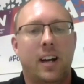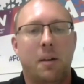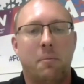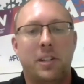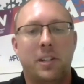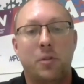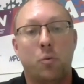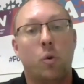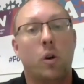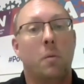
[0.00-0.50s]

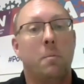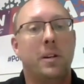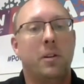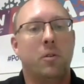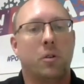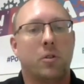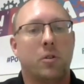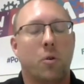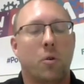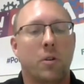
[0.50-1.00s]
This will be
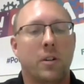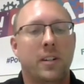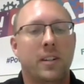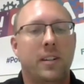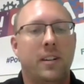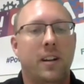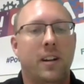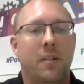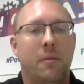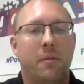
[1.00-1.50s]
recorded
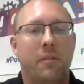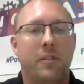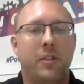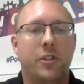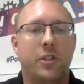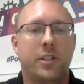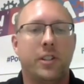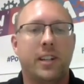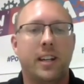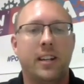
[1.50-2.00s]
if you're
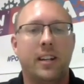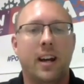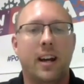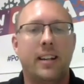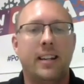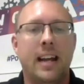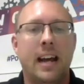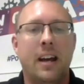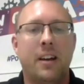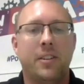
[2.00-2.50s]
just getting
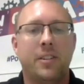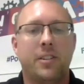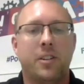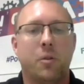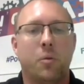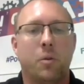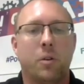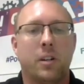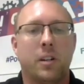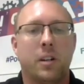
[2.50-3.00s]
on now. So
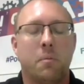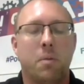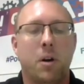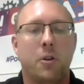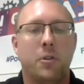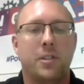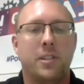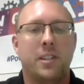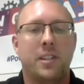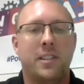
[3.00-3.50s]
we're going to
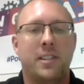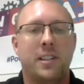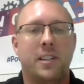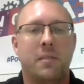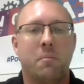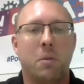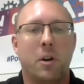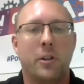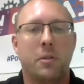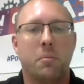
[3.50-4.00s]
post this in
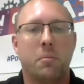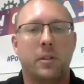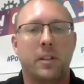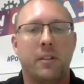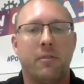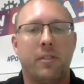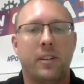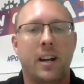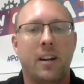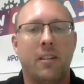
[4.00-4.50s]
multiple
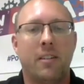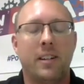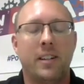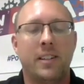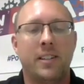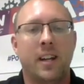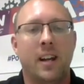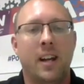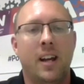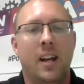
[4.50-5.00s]
different
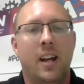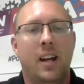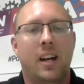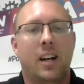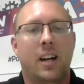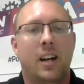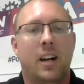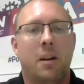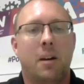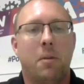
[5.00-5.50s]
areas.
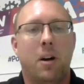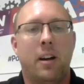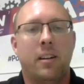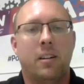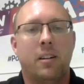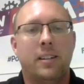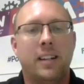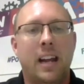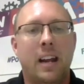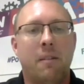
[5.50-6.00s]
On
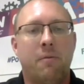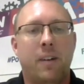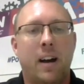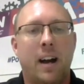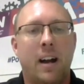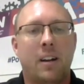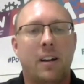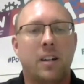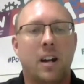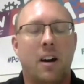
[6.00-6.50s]
our
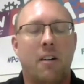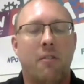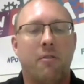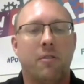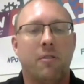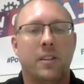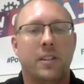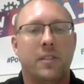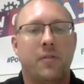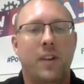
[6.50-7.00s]
Campfire
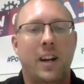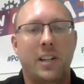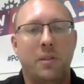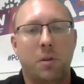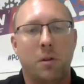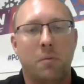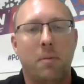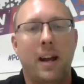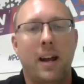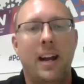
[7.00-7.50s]
Conference
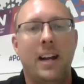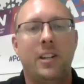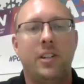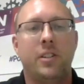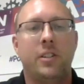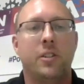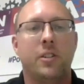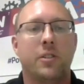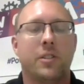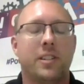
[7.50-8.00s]
Facebook page,
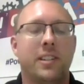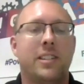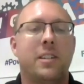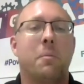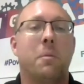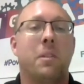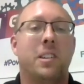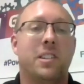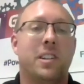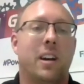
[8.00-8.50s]
you'll see
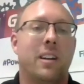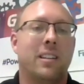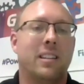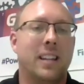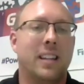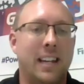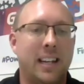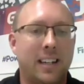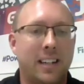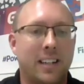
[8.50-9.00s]
some of this
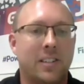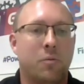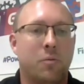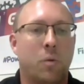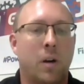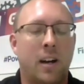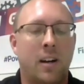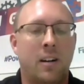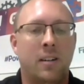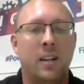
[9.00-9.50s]
link as
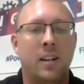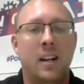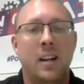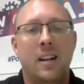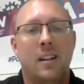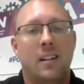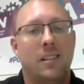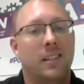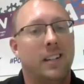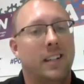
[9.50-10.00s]
well.
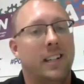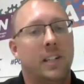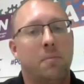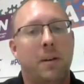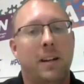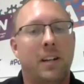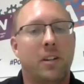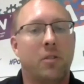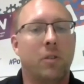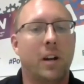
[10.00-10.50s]
Link has
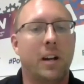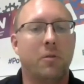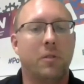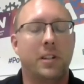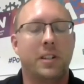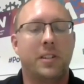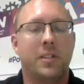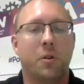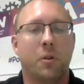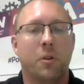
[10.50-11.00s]
been a great
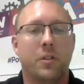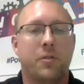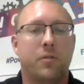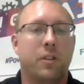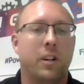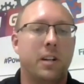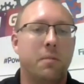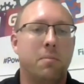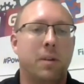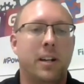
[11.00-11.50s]
resource
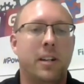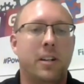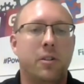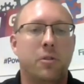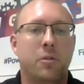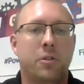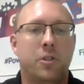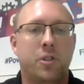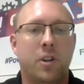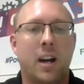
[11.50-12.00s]
for anybody
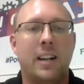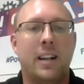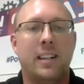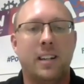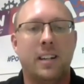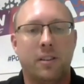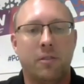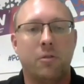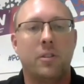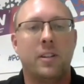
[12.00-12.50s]
who's trying to
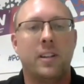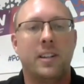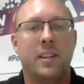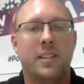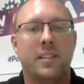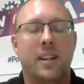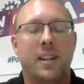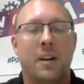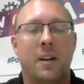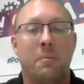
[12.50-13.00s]
get through
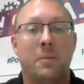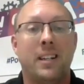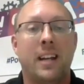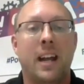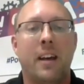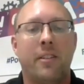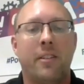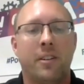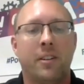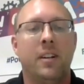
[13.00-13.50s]
this
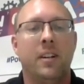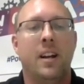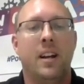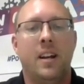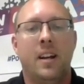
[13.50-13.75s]
together.